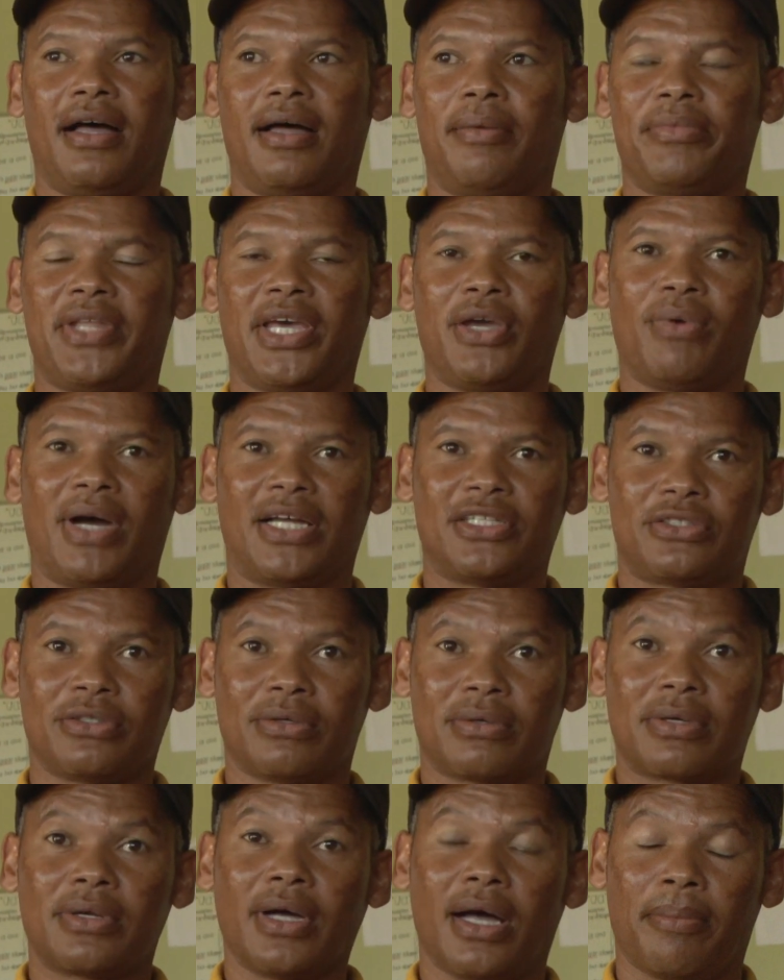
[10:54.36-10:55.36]
They want to
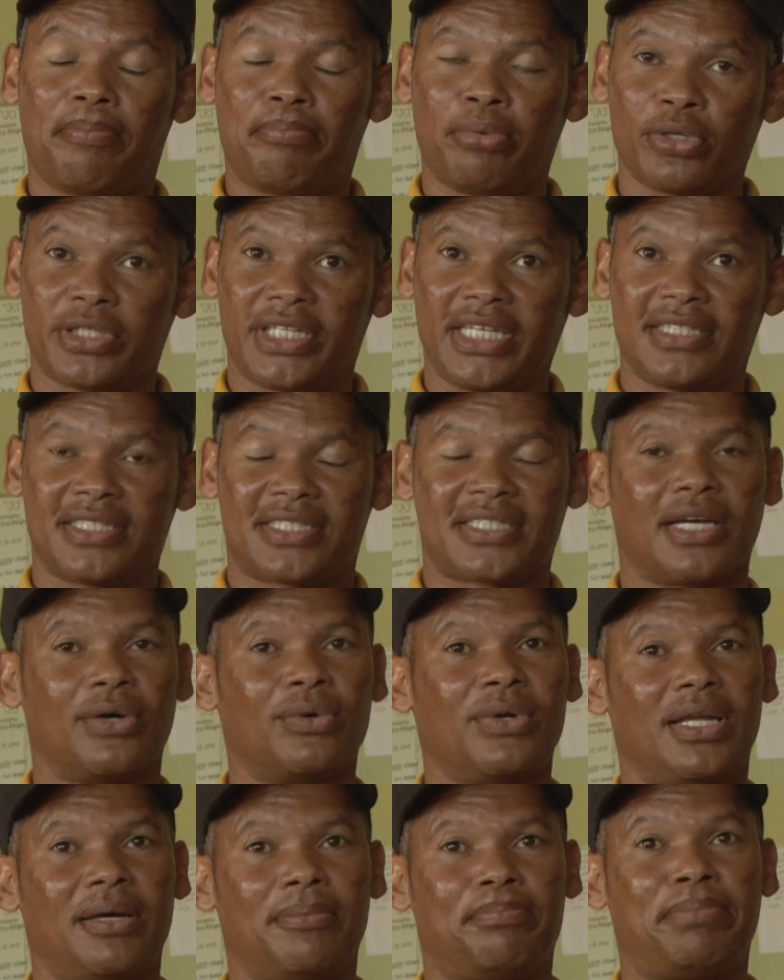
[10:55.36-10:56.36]
put in
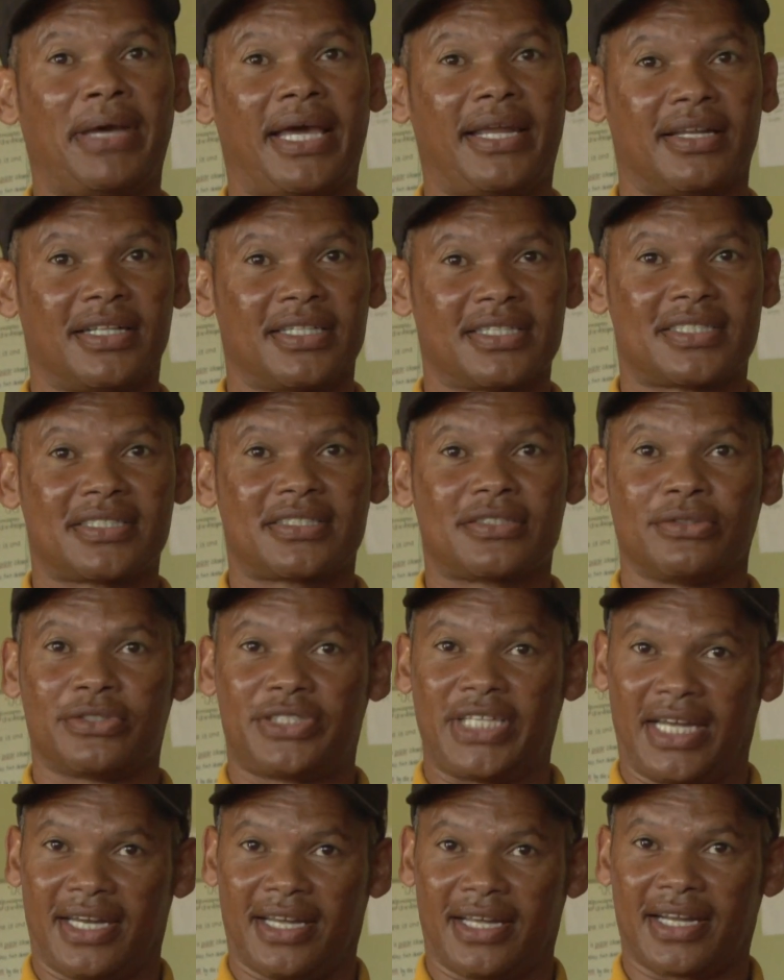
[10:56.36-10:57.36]
solar panels to
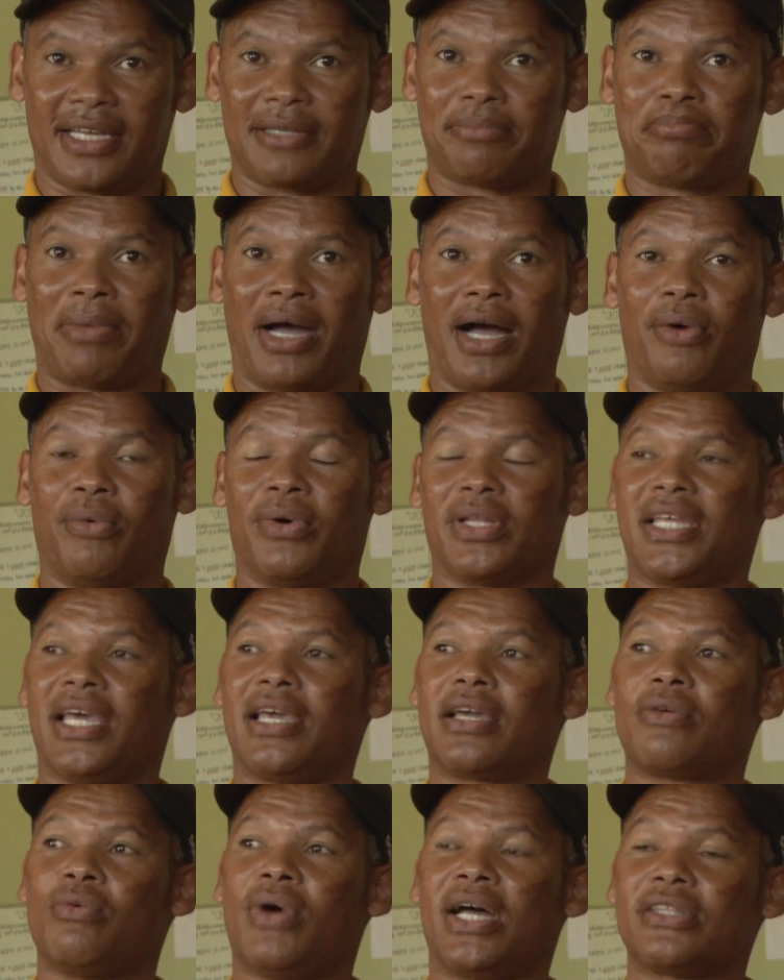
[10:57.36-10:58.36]
generate power. They
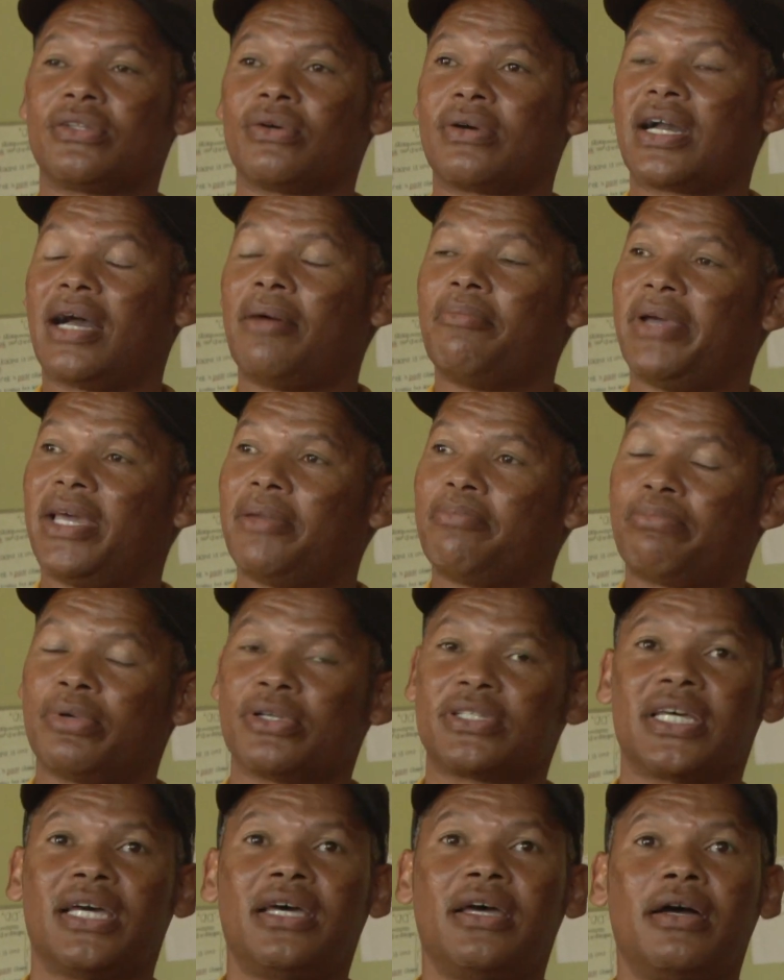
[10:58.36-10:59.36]
want to come and put